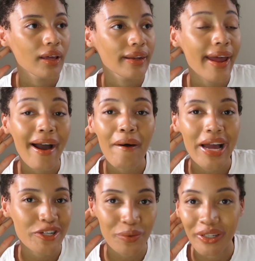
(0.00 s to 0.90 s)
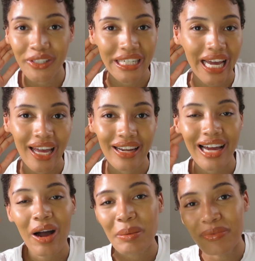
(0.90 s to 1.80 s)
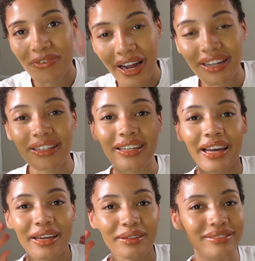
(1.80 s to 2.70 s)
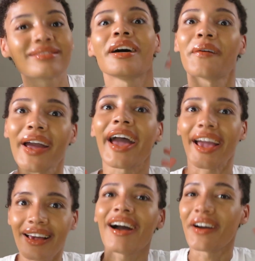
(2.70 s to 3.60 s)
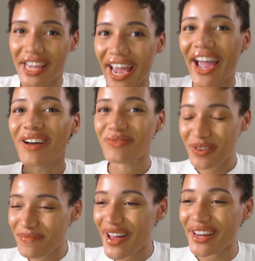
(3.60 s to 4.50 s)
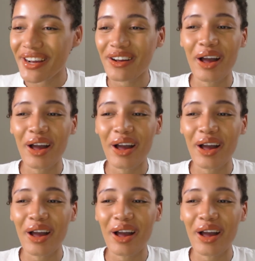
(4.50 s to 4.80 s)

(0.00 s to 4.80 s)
now I just want to create. Now I'm finally like, okay, I feel better.